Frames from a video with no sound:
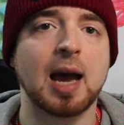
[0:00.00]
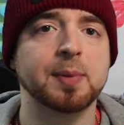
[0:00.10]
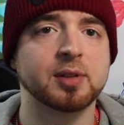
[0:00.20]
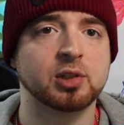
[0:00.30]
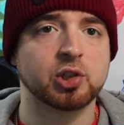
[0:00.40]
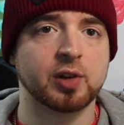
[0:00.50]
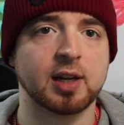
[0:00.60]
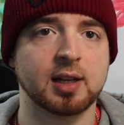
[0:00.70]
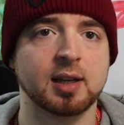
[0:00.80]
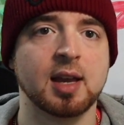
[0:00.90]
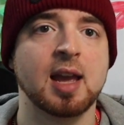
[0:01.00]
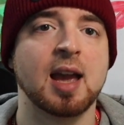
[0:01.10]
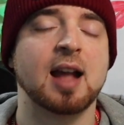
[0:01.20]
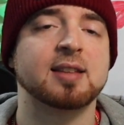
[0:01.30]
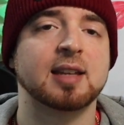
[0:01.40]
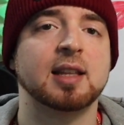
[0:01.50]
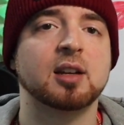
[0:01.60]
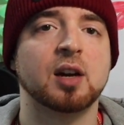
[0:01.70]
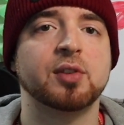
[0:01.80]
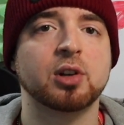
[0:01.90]
options trading and selling
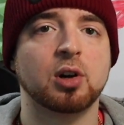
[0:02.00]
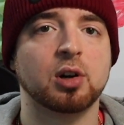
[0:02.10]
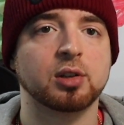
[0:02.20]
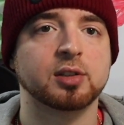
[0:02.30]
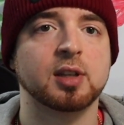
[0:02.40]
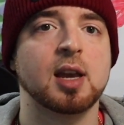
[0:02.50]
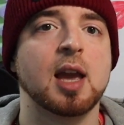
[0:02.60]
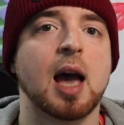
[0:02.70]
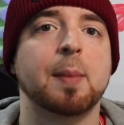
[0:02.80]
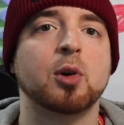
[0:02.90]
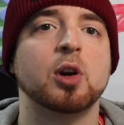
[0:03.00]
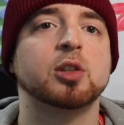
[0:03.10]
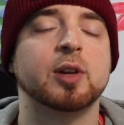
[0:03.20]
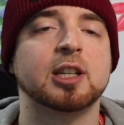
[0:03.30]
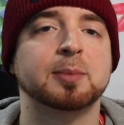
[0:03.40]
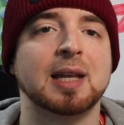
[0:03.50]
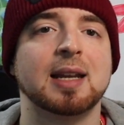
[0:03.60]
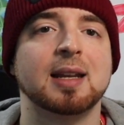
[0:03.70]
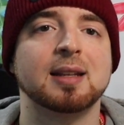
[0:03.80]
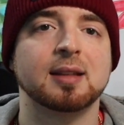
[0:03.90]
covered calls, I'm going to explain
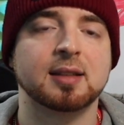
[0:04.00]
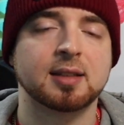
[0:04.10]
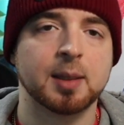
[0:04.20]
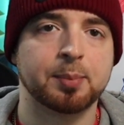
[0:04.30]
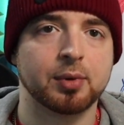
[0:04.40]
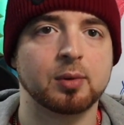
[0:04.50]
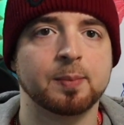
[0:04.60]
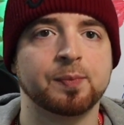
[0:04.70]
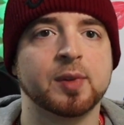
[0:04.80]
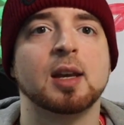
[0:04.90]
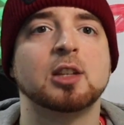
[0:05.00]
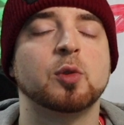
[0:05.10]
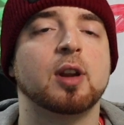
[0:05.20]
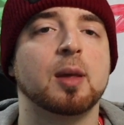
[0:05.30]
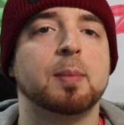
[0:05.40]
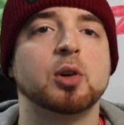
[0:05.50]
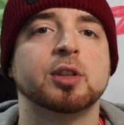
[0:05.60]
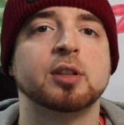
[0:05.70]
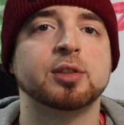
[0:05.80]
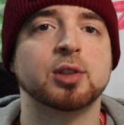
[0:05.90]
it simple. It's one of the most
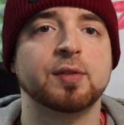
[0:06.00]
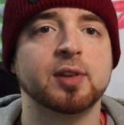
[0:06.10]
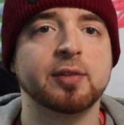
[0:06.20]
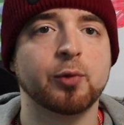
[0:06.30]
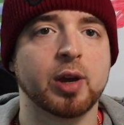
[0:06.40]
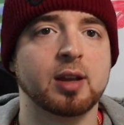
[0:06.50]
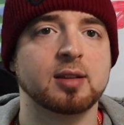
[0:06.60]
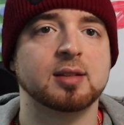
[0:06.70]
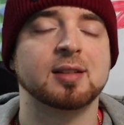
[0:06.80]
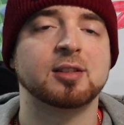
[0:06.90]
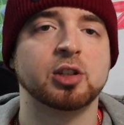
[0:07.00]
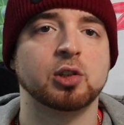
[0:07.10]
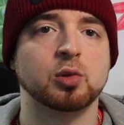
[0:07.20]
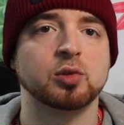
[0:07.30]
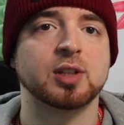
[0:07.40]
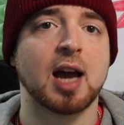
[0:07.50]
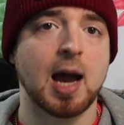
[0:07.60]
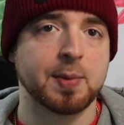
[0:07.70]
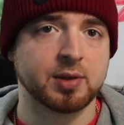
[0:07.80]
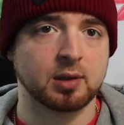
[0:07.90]
conservative ways to use
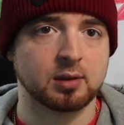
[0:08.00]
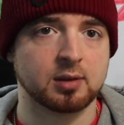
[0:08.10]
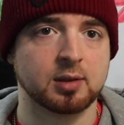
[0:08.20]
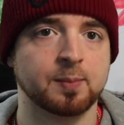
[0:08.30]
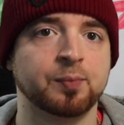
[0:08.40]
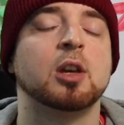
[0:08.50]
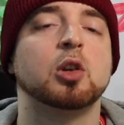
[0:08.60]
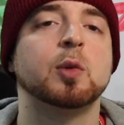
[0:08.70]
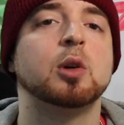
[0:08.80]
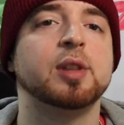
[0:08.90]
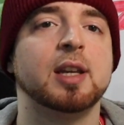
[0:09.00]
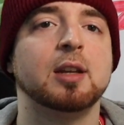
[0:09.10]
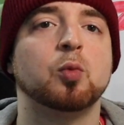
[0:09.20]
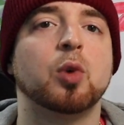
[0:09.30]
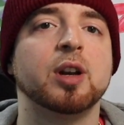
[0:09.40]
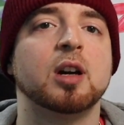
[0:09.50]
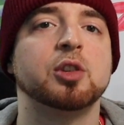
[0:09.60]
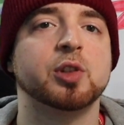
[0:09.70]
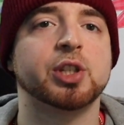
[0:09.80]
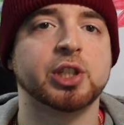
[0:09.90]
options. You will need
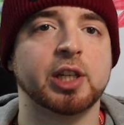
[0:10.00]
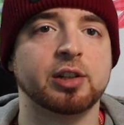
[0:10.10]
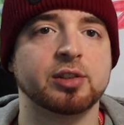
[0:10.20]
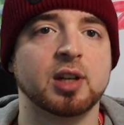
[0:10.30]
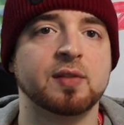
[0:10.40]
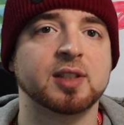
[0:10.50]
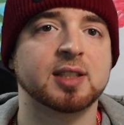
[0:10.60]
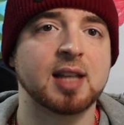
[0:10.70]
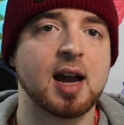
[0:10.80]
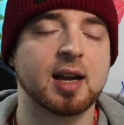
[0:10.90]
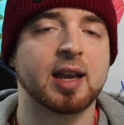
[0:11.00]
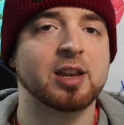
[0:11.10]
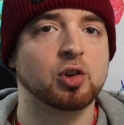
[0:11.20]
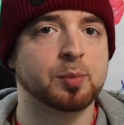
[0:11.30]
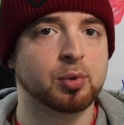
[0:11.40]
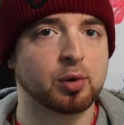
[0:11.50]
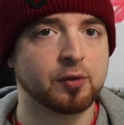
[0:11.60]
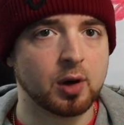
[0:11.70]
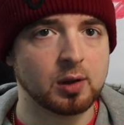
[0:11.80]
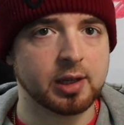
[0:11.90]
100 shares of a stock in your
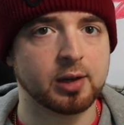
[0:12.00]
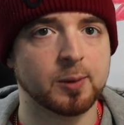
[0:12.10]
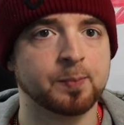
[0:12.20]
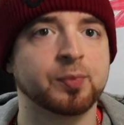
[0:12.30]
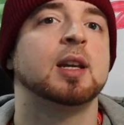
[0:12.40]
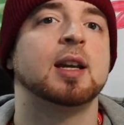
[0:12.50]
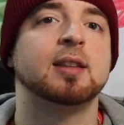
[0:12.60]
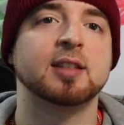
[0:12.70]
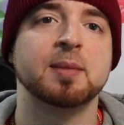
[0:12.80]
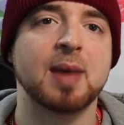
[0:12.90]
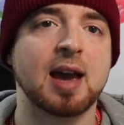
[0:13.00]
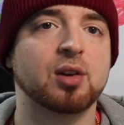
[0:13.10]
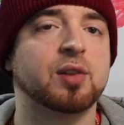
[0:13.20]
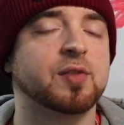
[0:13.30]
portfolio. It doesn't matter if